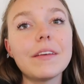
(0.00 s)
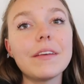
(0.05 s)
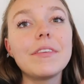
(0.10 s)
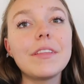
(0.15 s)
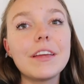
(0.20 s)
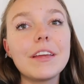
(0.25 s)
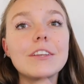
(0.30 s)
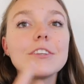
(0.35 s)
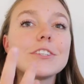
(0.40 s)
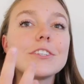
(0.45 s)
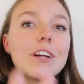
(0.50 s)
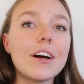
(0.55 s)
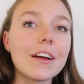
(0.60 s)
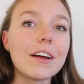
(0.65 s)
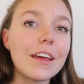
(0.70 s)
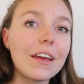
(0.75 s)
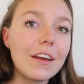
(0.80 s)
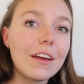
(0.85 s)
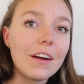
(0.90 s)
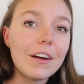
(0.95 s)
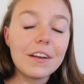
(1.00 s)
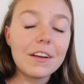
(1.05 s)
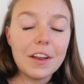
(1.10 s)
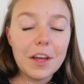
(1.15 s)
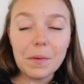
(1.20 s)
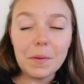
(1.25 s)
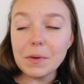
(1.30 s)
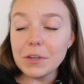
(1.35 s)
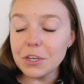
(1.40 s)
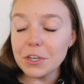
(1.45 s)
I feel like just talking already
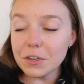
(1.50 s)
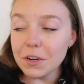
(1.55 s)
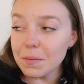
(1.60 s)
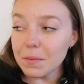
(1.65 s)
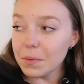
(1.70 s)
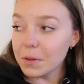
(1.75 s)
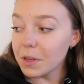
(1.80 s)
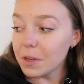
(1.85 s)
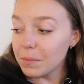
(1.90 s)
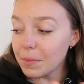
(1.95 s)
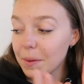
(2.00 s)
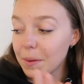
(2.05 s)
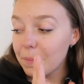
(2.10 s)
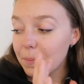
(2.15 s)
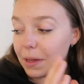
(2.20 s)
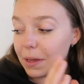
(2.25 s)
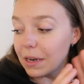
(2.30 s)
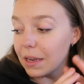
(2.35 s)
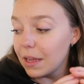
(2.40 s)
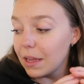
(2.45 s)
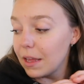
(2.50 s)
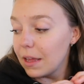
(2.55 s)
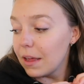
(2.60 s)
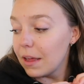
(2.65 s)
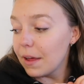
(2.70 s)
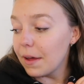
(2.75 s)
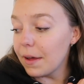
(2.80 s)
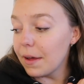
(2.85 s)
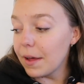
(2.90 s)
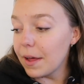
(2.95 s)
helped me cheer up a little bit. But
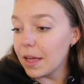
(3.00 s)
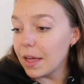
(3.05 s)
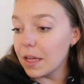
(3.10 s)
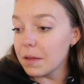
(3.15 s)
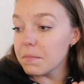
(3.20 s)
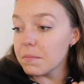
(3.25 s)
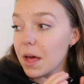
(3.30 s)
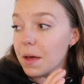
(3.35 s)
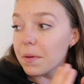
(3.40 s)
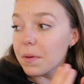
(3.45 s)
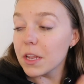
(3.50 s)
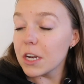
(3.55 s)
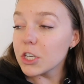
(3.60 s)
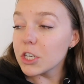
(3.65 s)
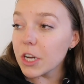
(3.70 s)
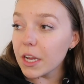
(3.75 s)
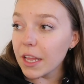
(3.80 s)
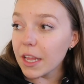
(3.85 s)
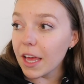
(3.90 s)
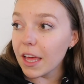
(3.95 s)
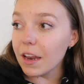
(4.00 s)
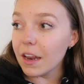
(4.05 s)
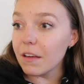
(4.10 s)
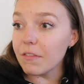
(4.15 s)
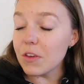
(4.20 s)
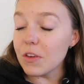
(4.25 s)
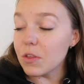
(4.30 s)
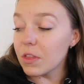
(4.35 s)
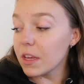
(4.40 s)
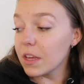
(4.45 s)
um, I'm going to try to get a
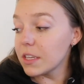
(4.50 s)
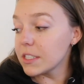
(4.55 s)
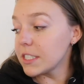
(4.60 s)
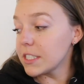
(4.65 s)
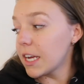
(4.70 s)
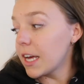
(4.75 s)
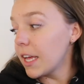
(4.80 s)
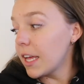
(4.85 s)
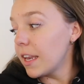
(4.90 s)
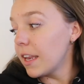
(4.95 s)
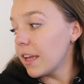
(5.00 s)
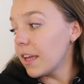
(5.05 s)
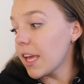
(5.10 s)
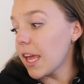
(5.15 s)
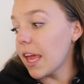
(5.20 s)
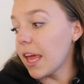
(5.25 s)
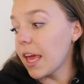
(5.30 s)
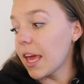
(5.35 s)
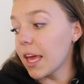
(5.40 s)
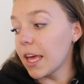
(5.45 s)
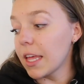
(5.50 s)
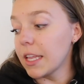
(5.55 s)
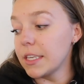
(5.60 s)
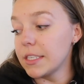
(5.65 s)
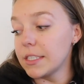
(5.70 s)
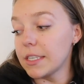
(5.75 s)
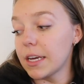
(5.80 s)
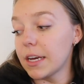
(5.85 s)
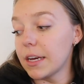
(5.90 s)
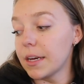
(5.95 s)
few things done
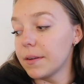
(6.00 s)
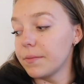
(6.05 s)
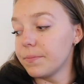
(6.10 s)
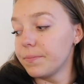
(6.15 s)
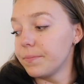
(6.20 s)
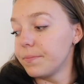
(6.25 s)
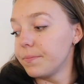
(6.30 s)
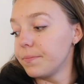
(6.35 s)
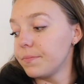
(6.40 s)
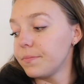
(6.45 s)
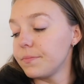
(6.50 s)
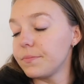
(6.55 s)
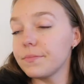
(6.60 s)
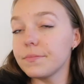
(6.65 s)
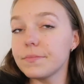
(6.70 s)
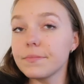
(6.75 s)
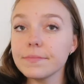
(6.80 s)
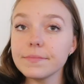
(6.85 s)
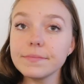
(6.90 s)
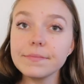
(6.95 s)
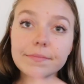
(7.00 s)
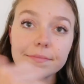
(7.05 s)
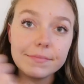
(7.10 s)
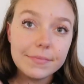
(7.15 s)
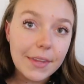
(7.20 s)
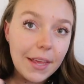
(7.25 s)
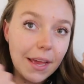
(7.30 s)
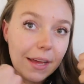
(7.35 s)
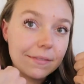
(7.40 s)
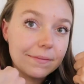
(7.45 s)
and um,
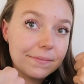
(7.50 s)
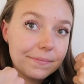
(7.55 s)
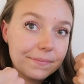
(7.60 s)
yeah.